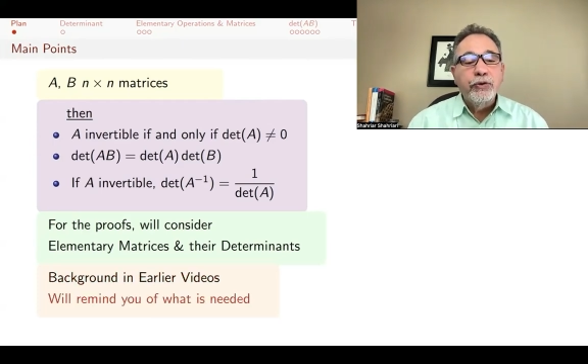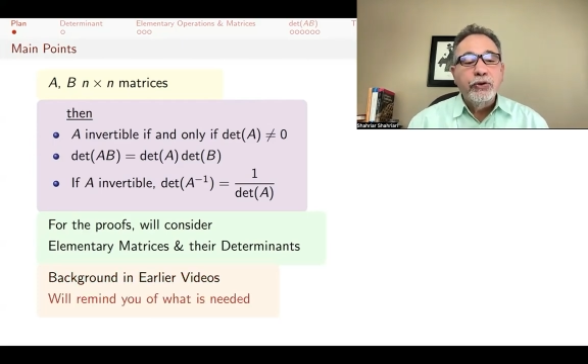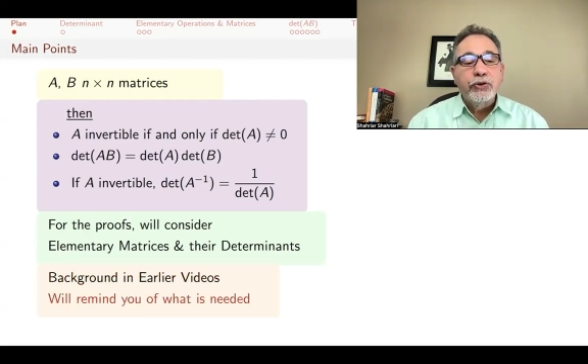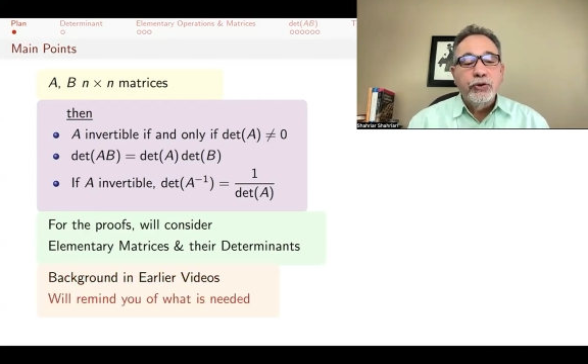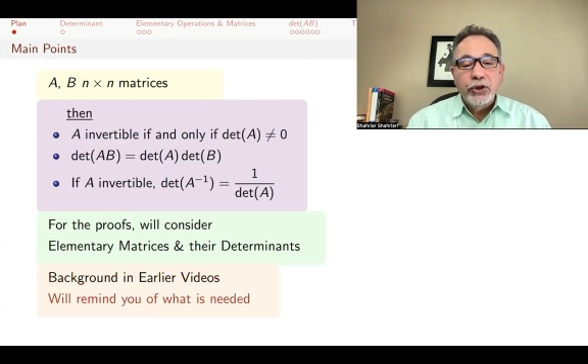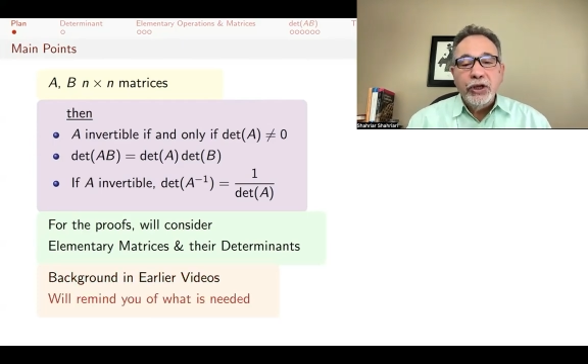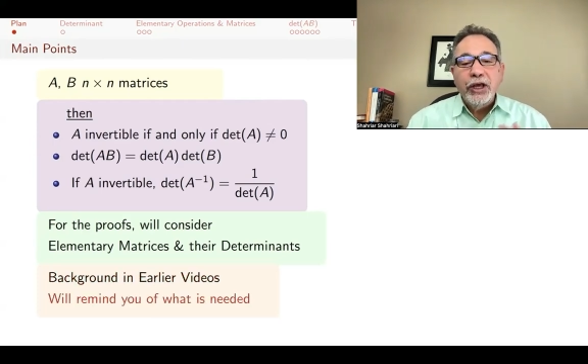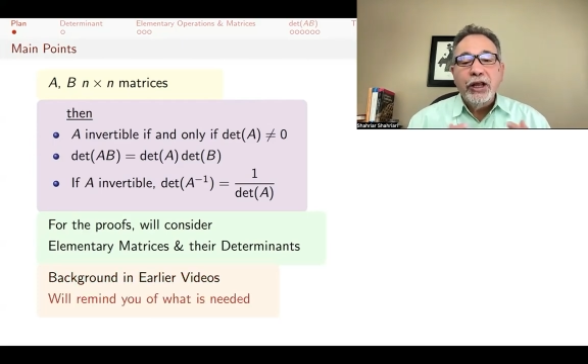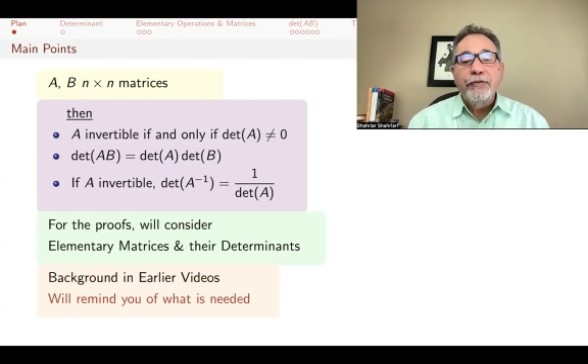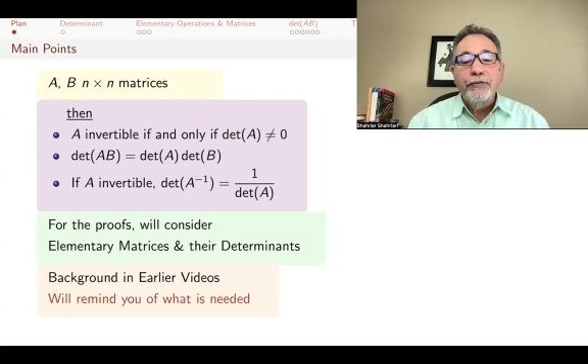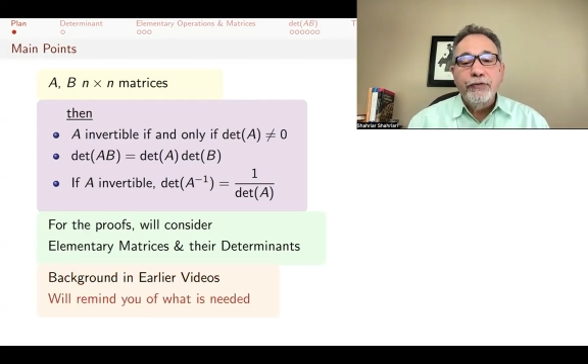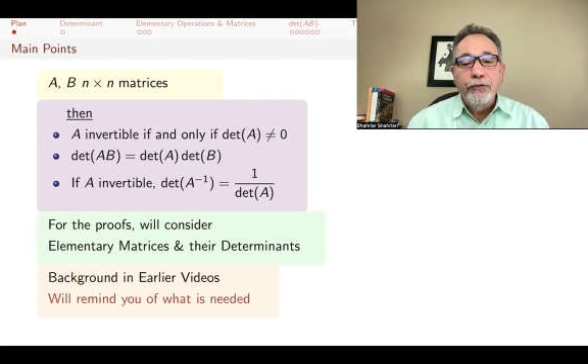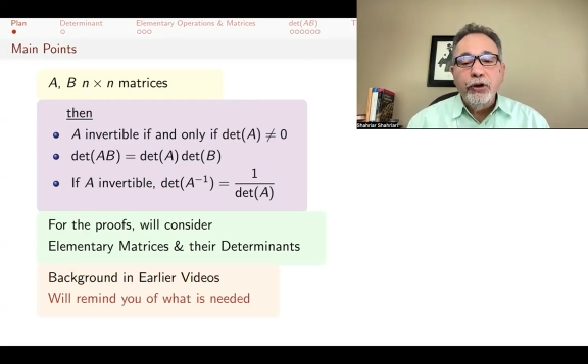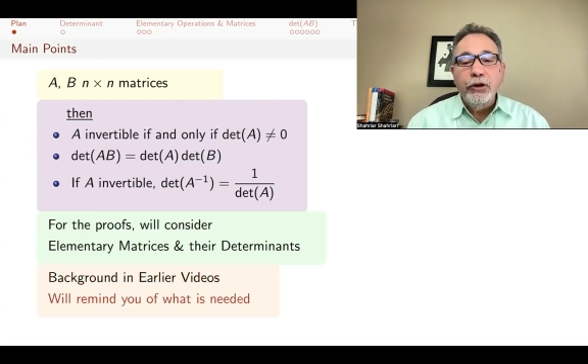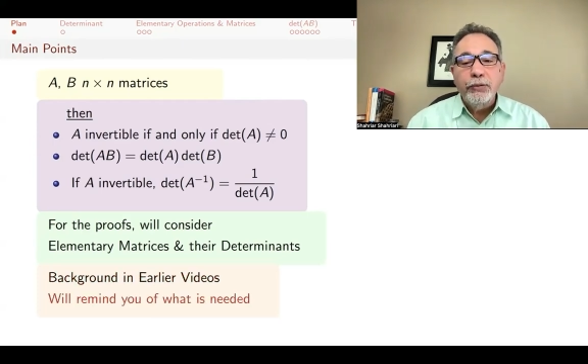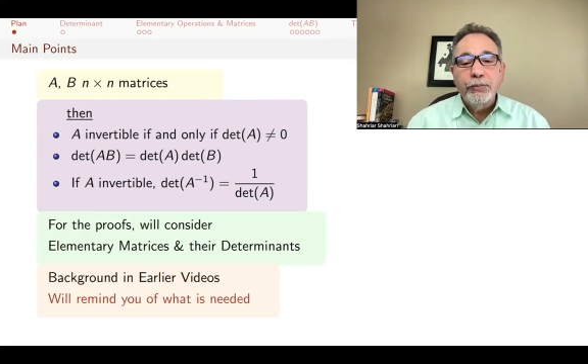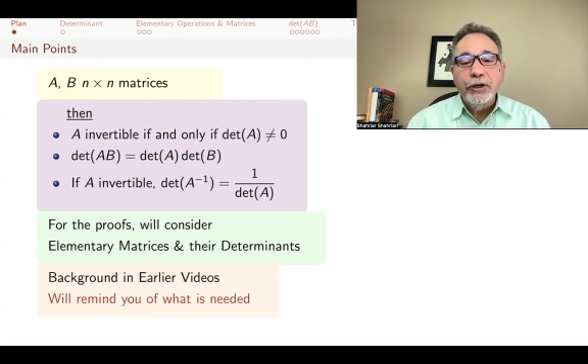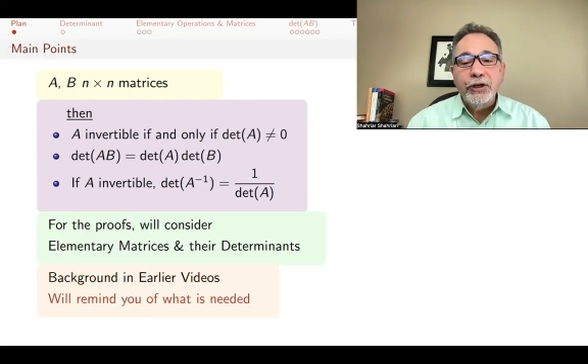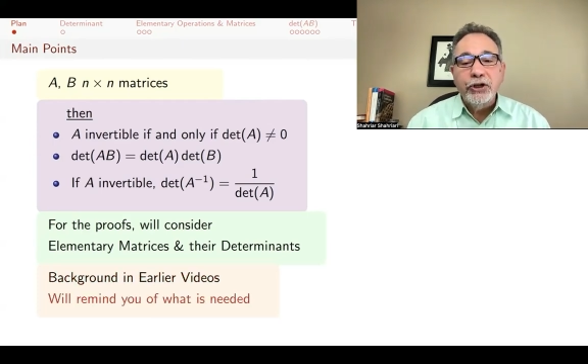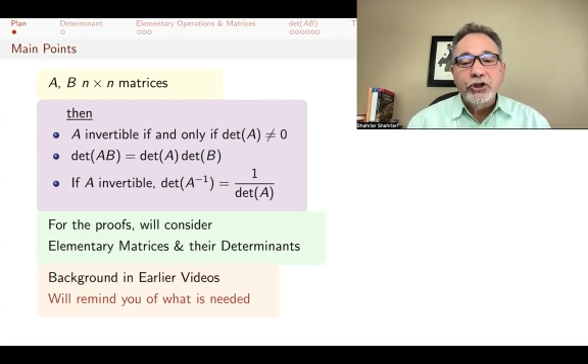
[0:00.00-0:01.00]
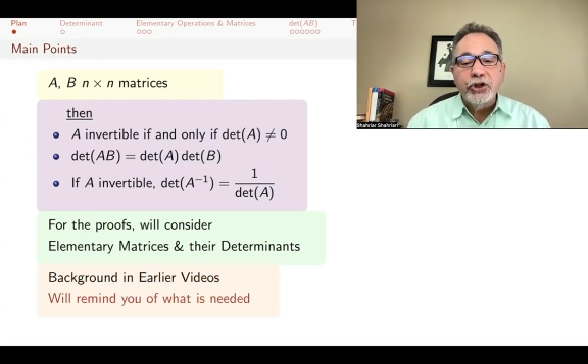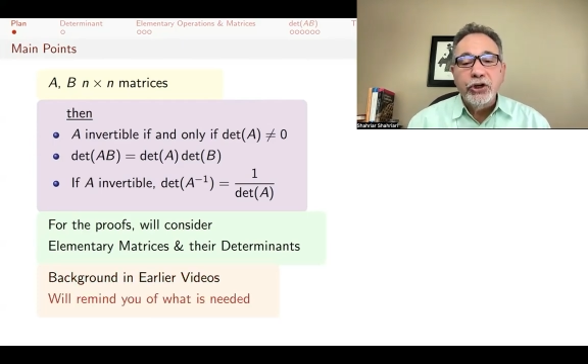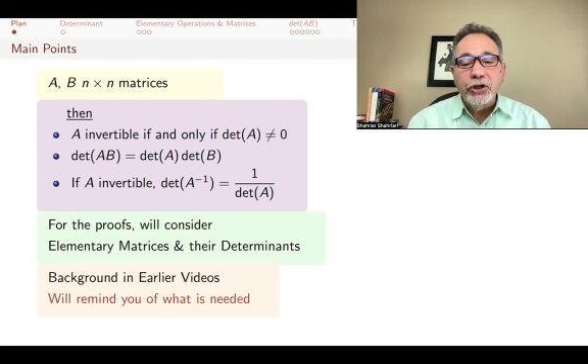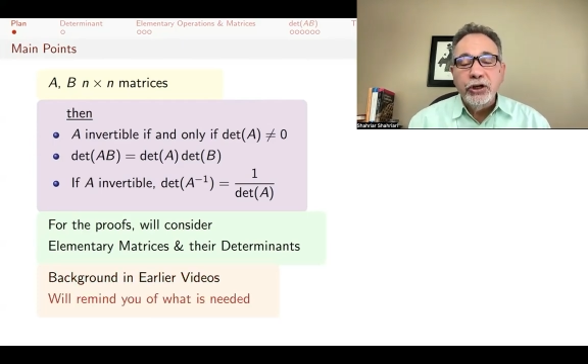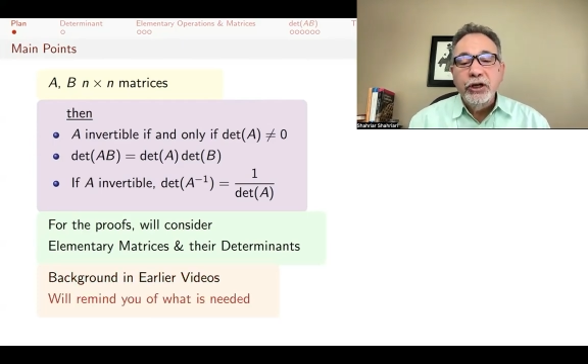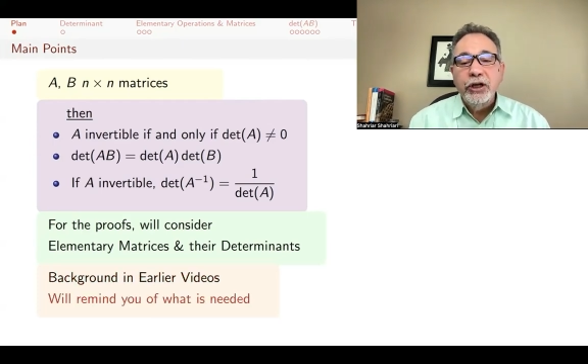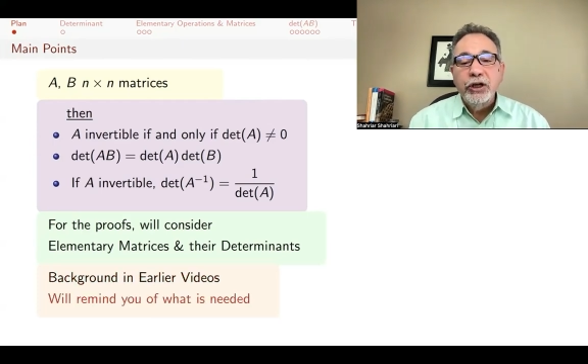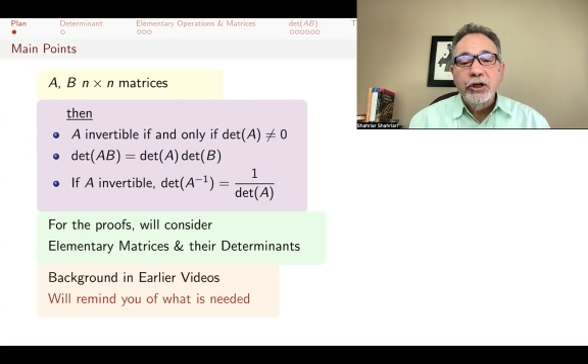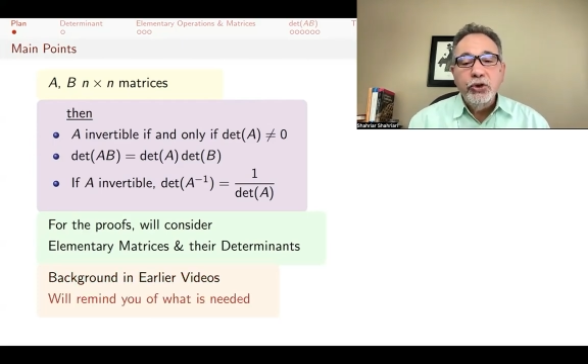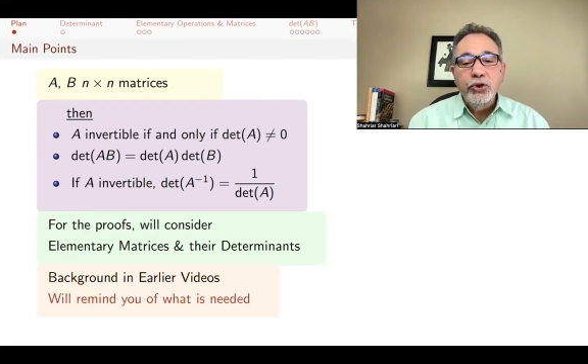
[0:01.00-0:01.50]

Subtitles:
but to get a fuller picture,